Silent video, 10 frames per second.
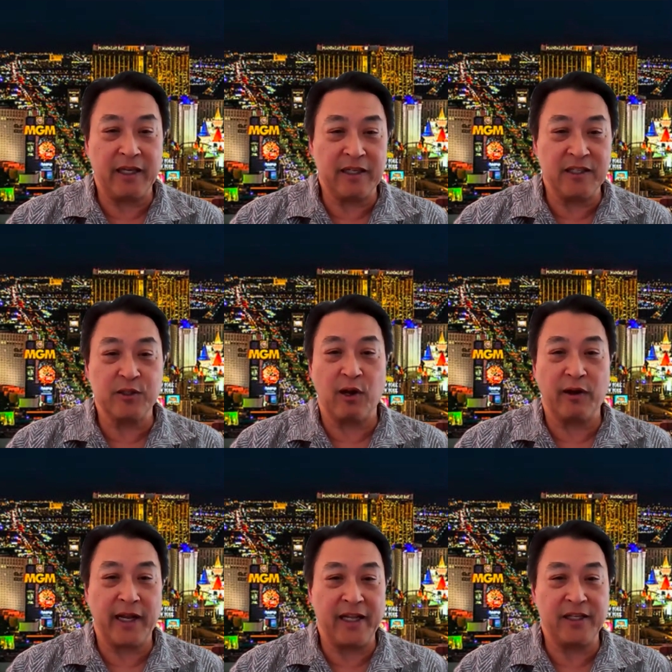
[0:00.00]

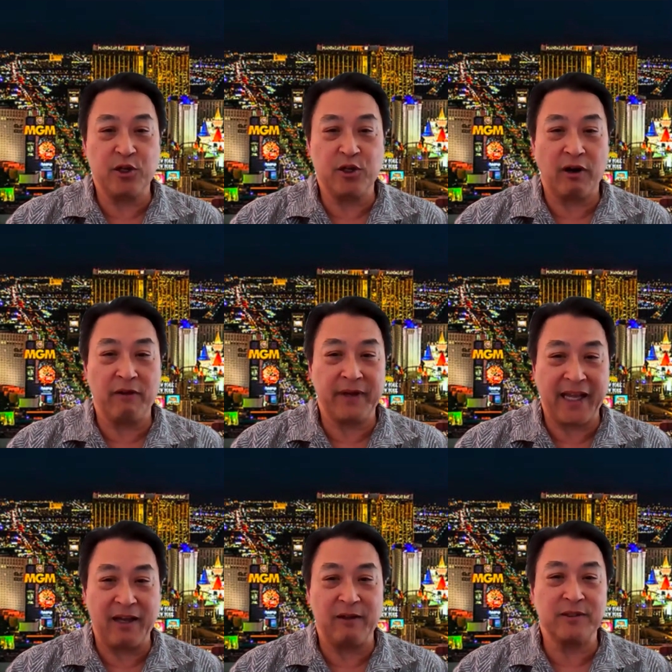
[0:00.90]
consolidated chart of
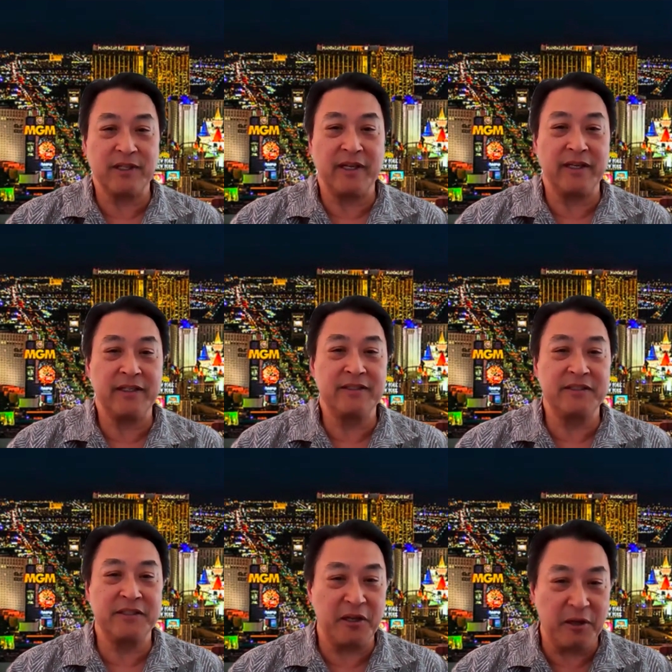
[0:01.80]
accounts, a
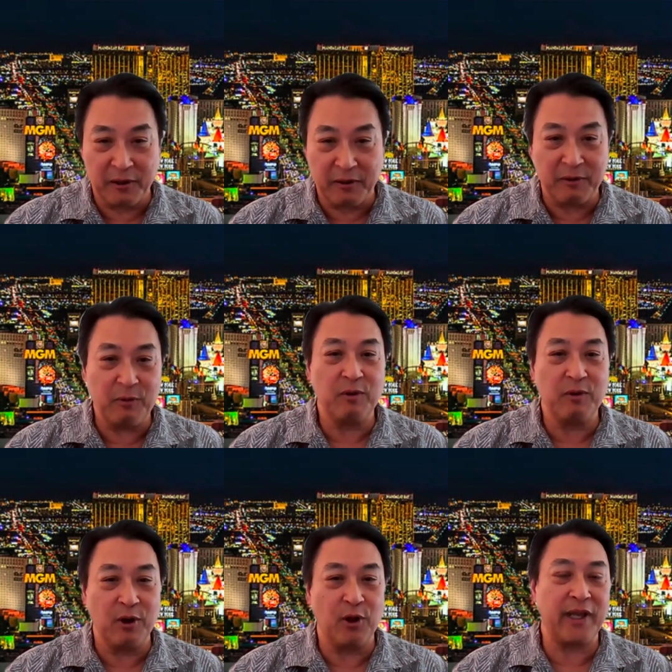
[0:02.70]
singular
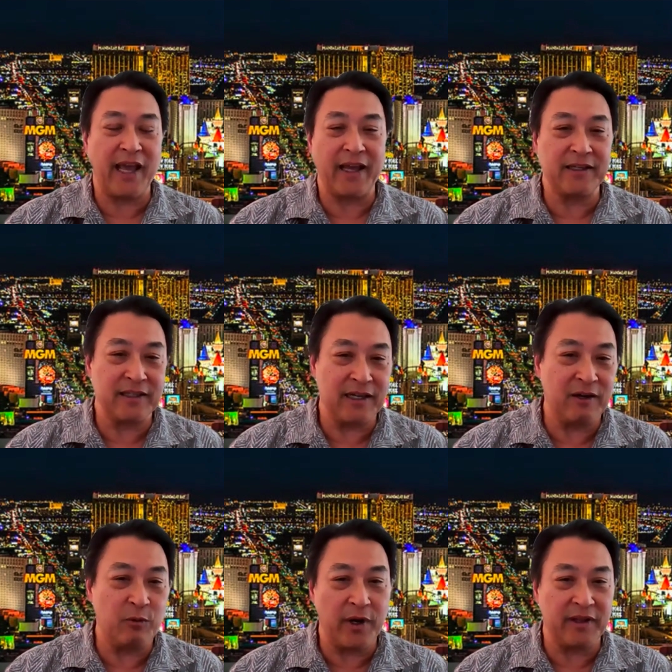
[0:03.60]
look at
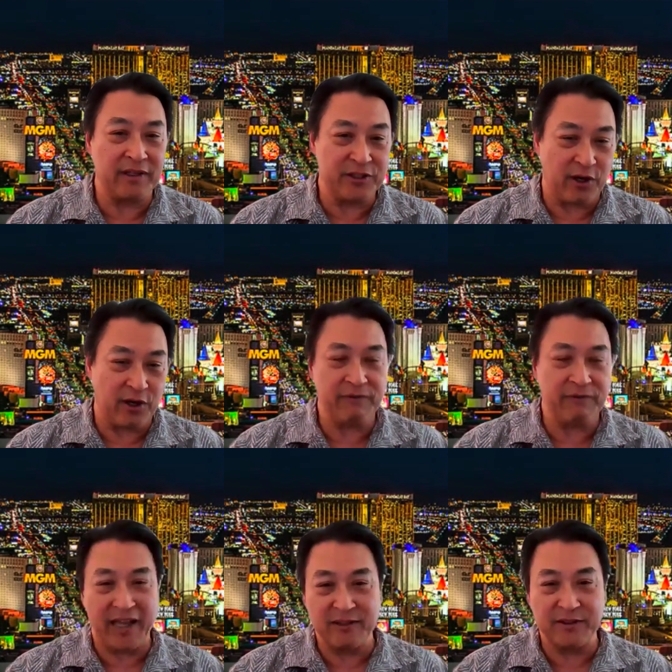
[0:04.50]
what the chart of
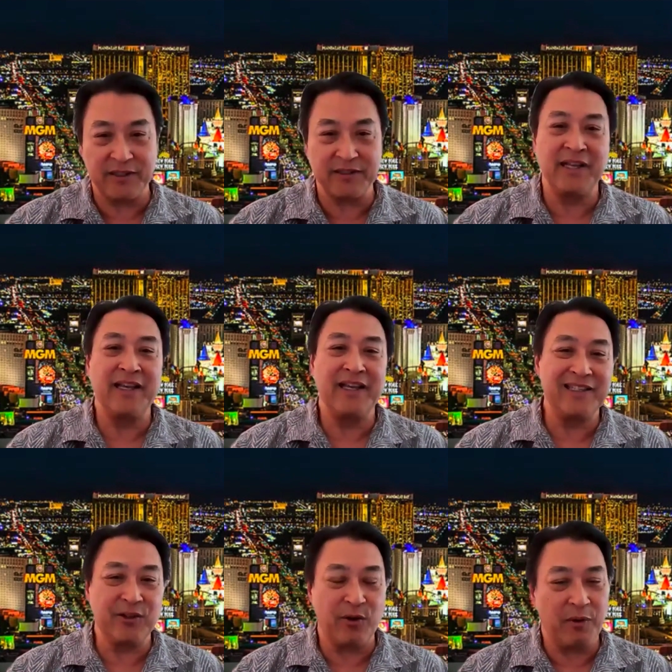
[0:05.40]
accounts is.
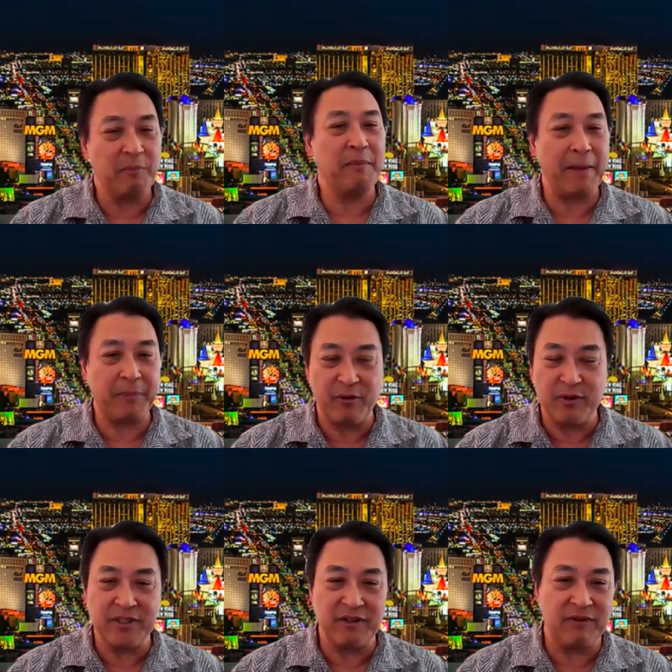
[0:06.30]
So mapping
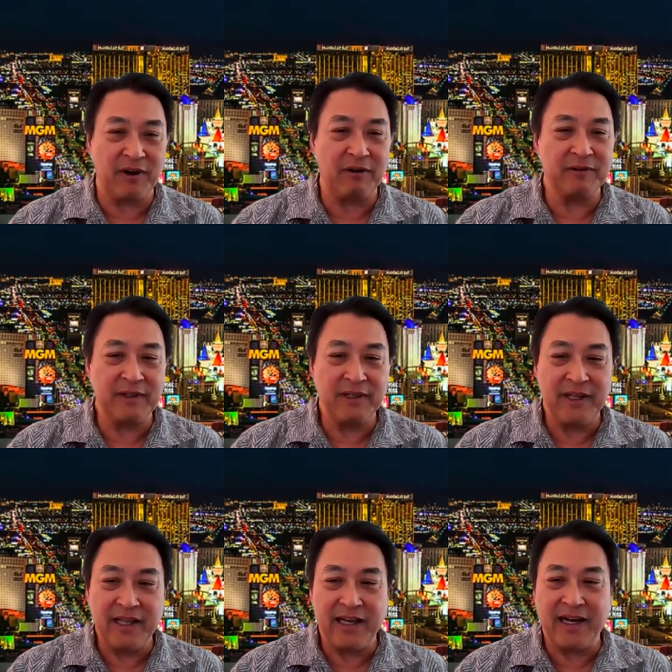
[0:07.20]
was involved.
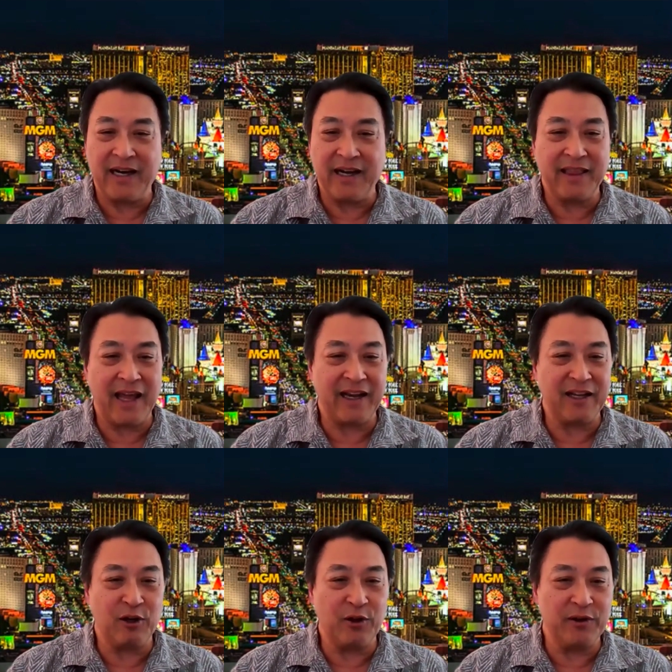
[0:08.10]

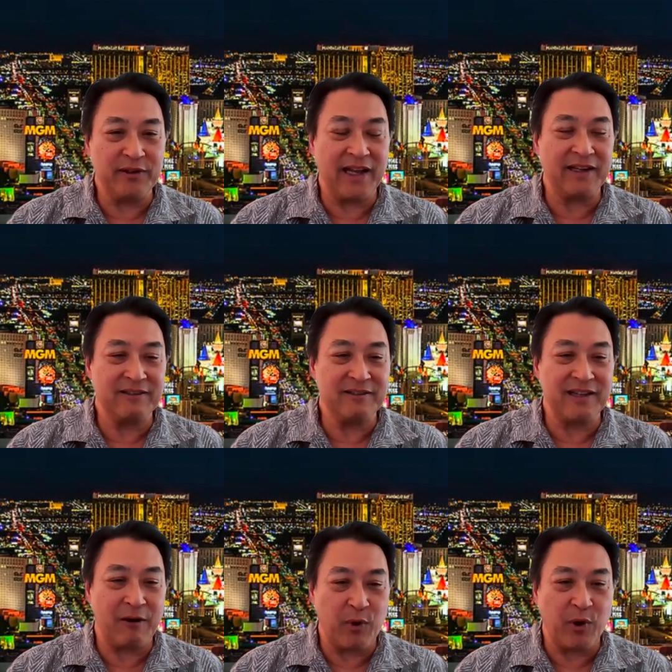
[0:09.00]

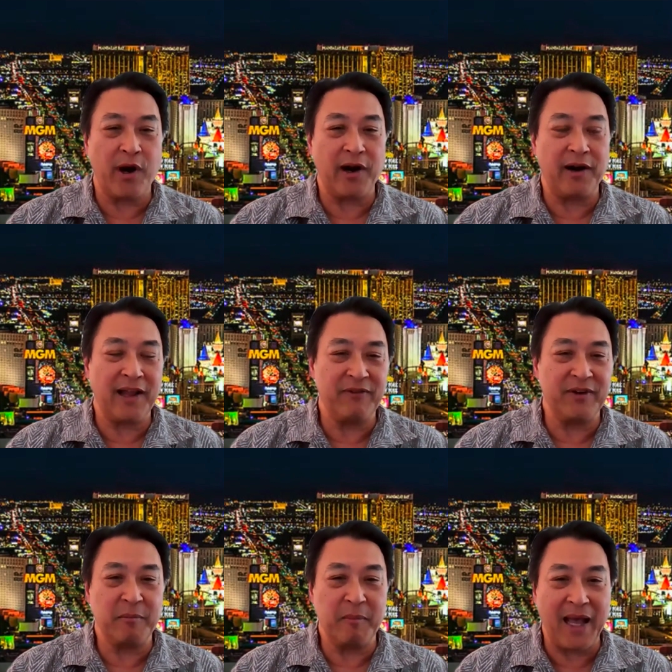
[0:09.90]
That required
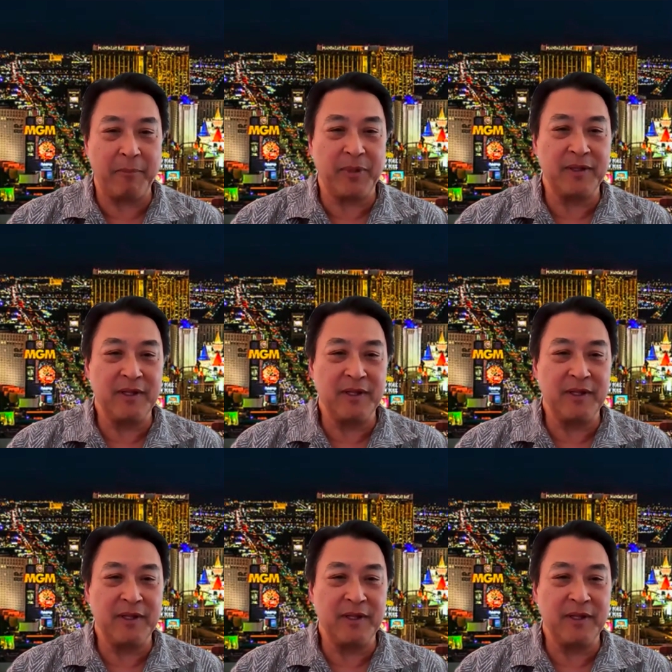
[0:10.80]
having to map